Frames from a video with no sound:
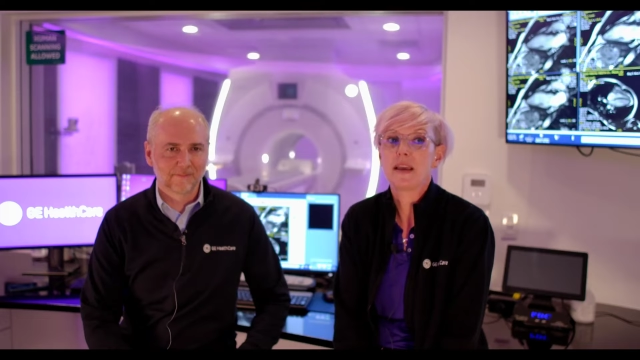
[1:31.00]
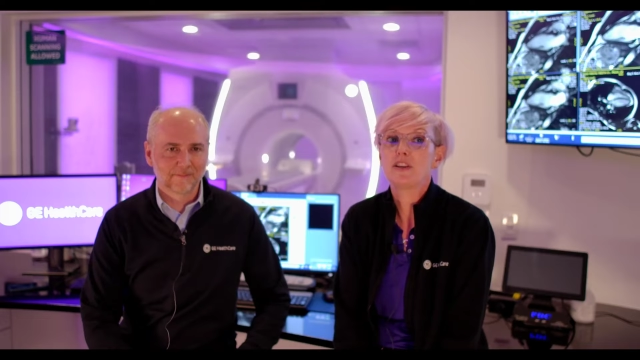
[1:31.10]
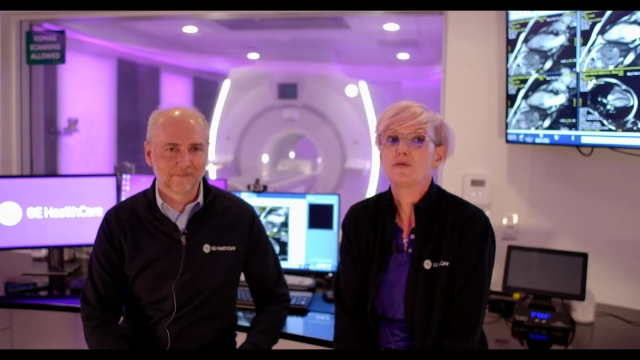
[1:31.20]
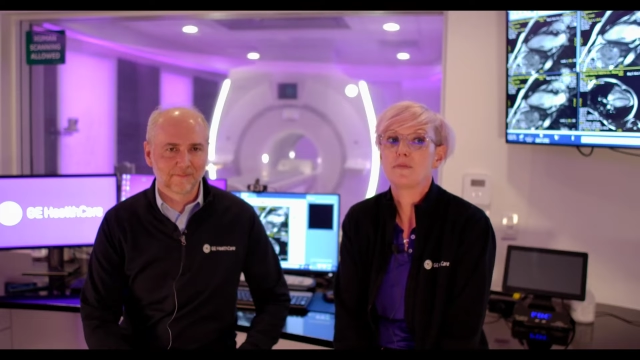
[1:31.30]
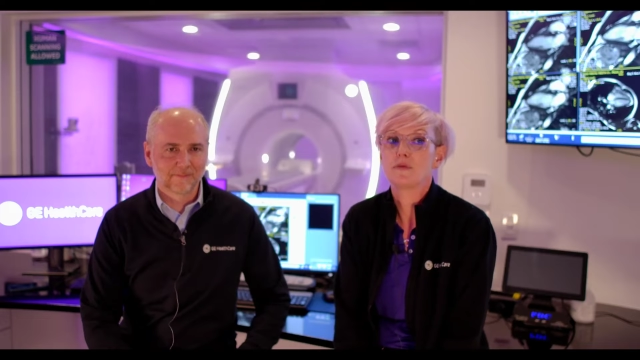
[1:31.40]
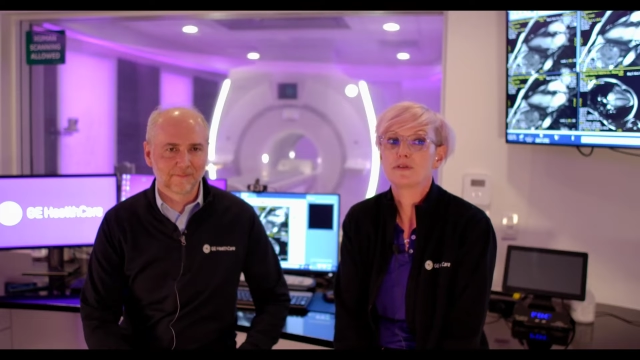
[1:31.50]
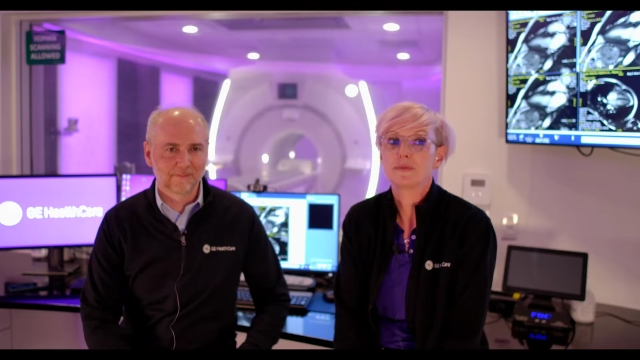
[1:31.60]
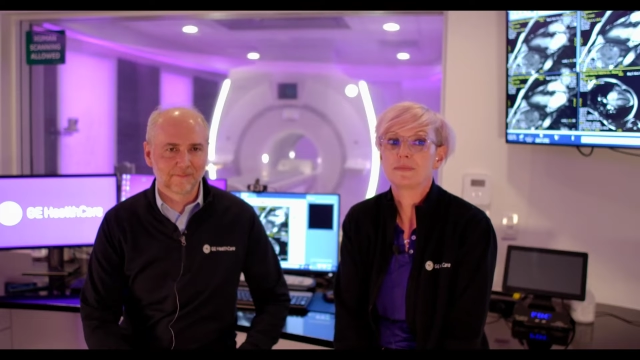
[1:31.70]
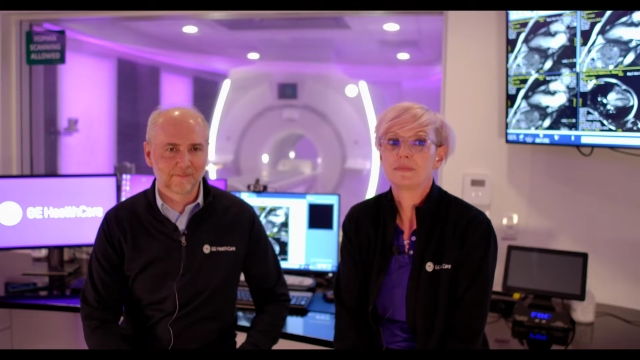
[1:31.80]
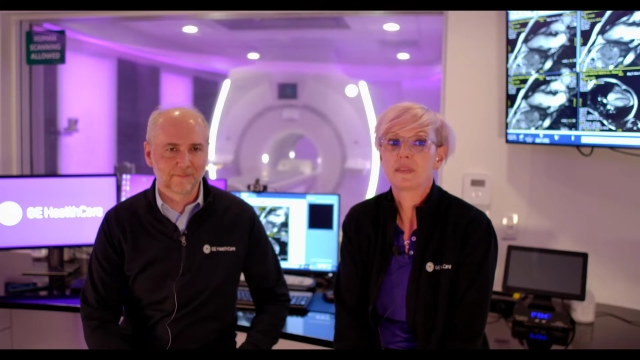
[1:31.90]
Speaker 1: patient
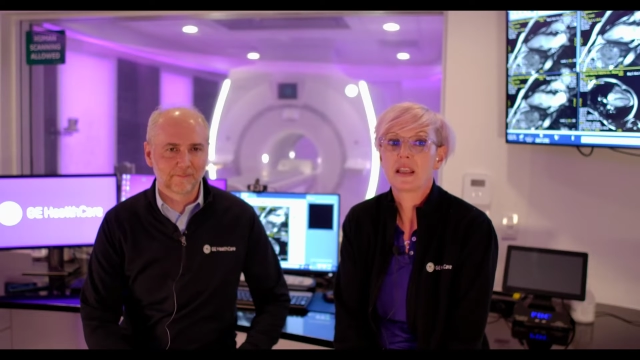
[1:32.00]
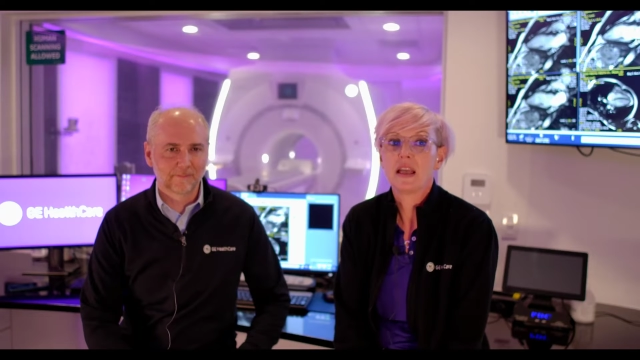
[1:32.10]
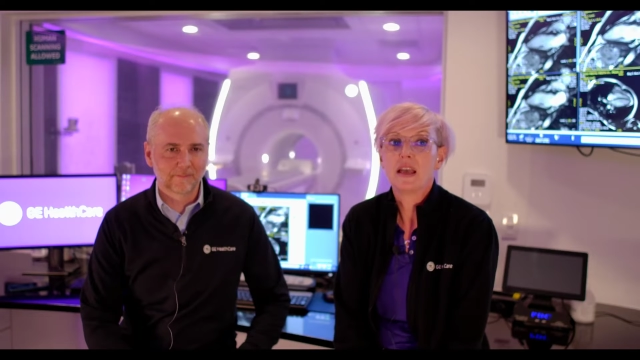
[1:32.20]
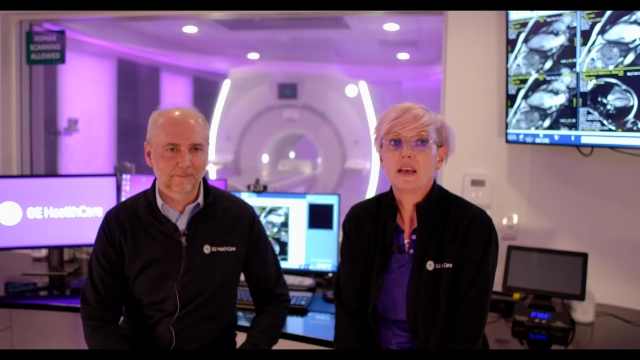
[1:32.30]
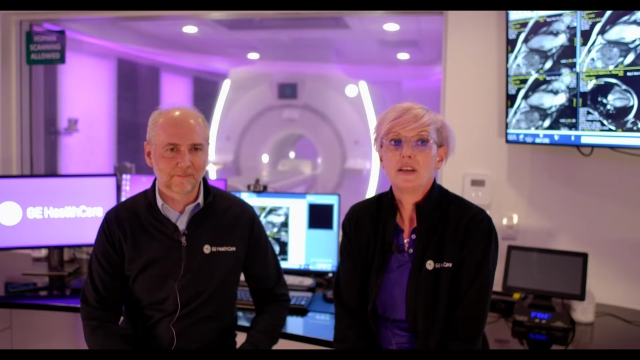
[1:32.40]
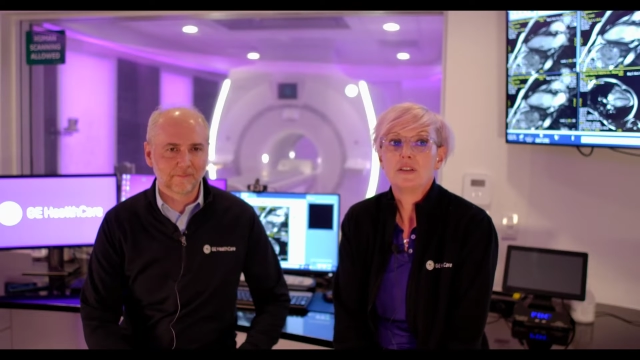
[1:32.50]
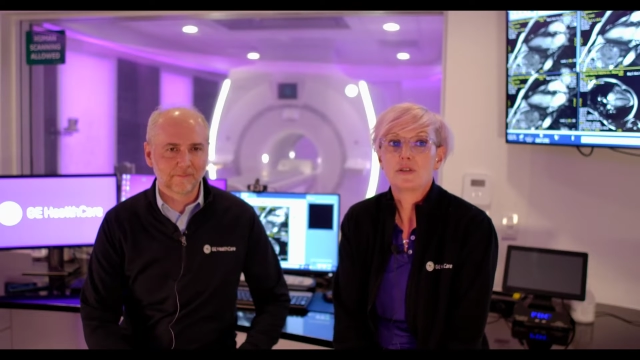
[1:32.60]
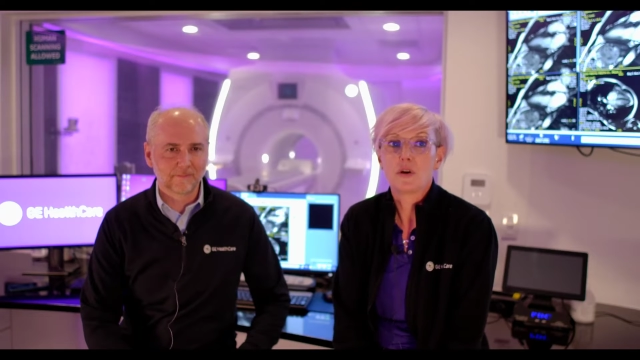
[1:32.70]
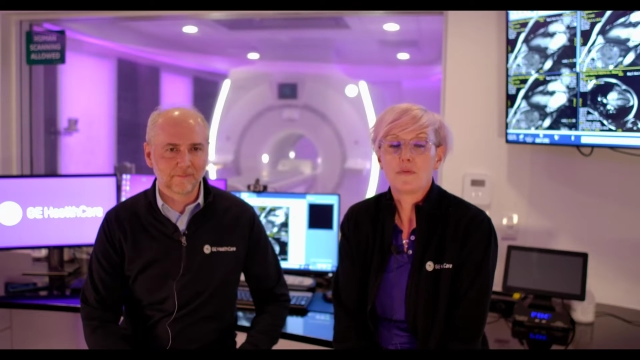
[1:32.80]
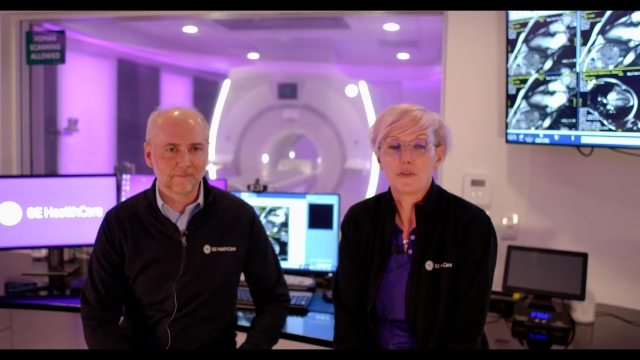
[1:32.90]
motion.
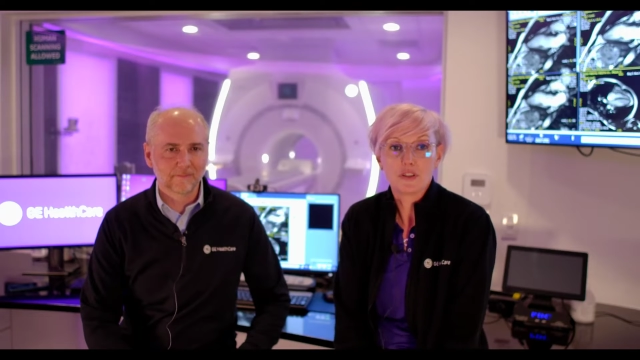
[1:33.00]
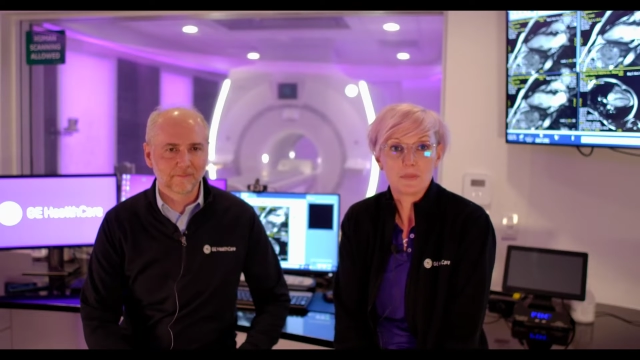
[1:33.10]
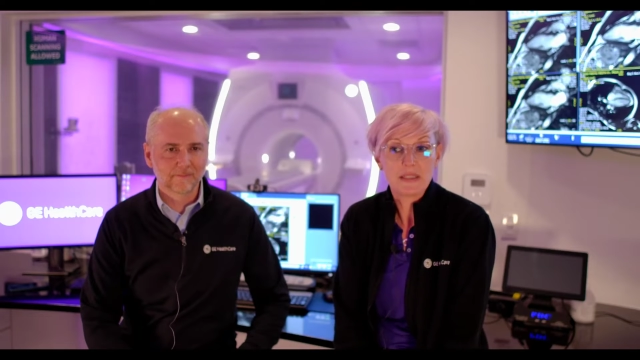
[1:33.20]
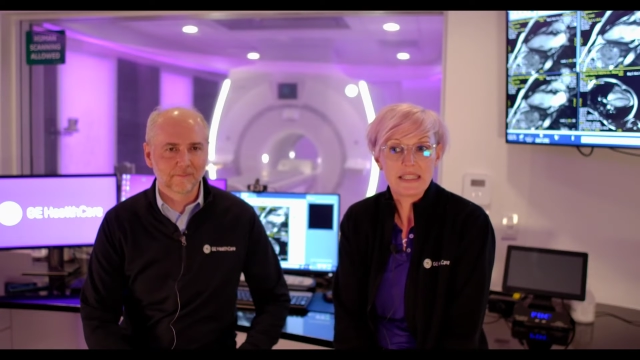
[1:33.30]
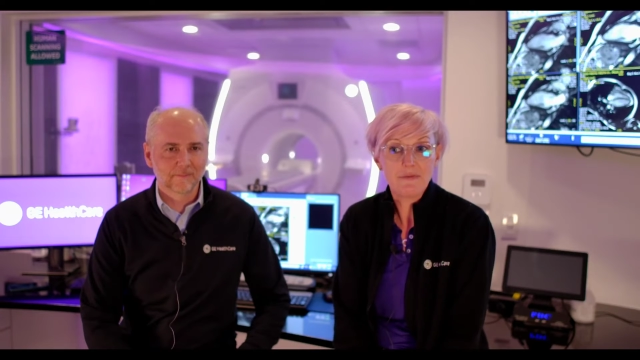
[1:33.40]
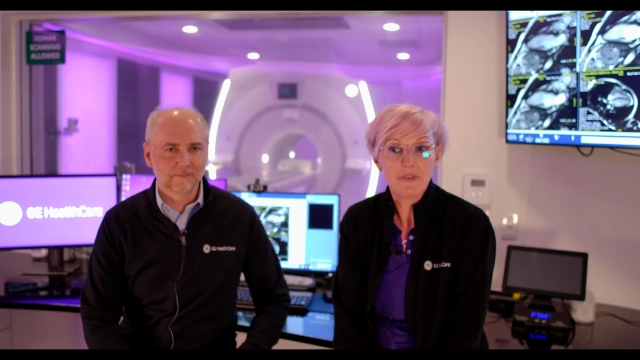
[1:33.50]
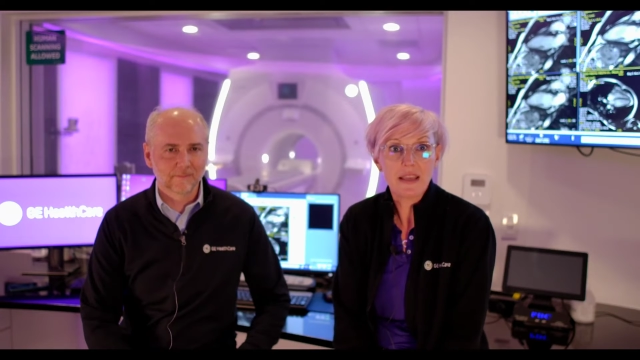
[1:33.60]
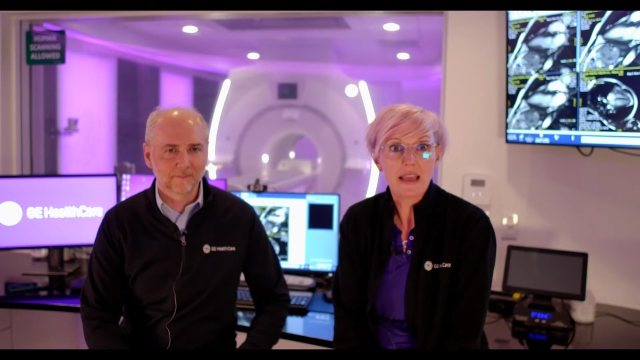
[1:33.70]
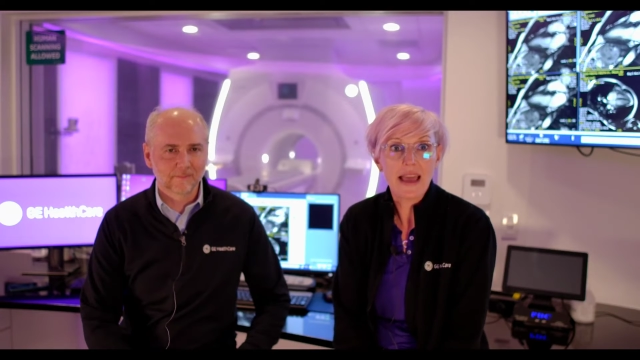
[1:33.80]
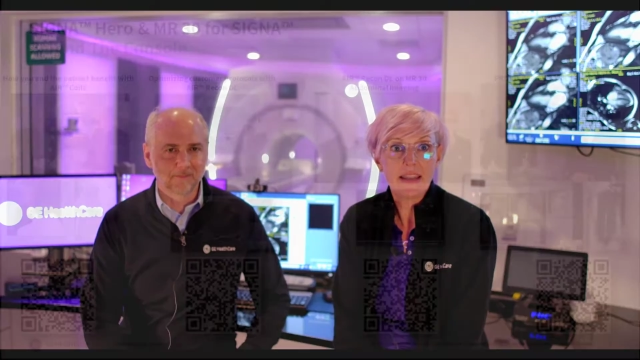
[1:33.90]
So for specific